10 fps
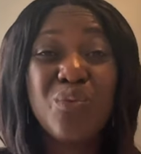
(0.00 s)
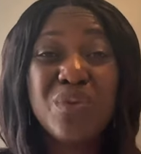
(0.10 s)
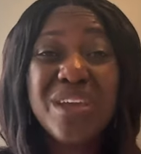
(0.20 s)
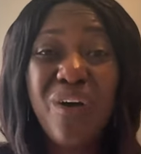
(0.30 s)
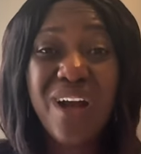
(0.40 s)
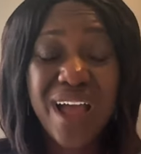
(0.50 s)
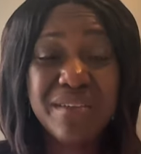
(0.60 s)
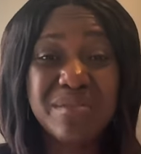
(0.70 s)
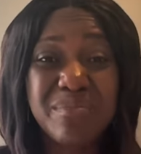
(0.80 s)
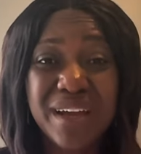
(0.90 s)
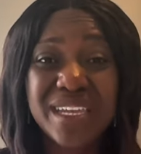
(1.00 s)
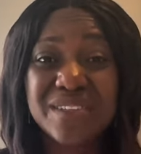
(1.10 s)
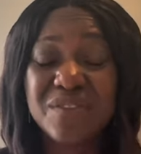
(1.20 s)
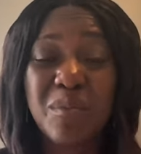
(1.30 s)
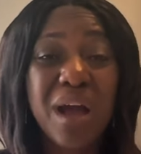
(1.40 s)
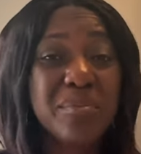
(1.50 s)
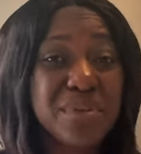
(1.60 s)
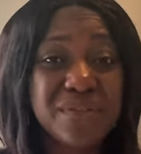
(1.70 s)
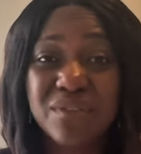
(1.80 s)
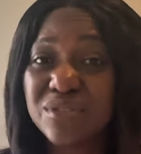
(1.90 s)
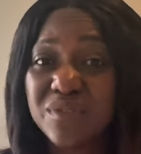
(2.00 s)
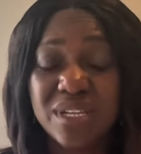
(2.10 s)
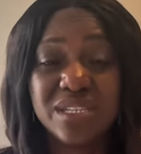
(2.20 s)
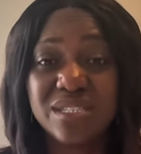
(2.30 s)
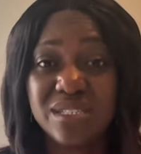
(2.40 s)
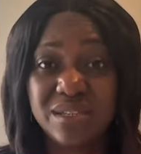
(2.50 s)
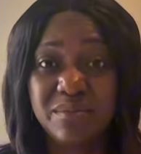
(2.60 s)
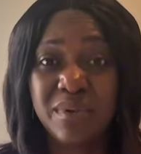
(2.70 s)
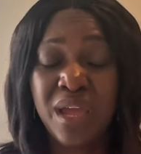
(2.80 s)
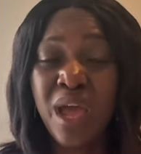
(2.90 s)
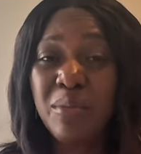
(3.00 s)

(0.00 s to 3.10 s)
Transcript: We all carry baggage from our previous relationship,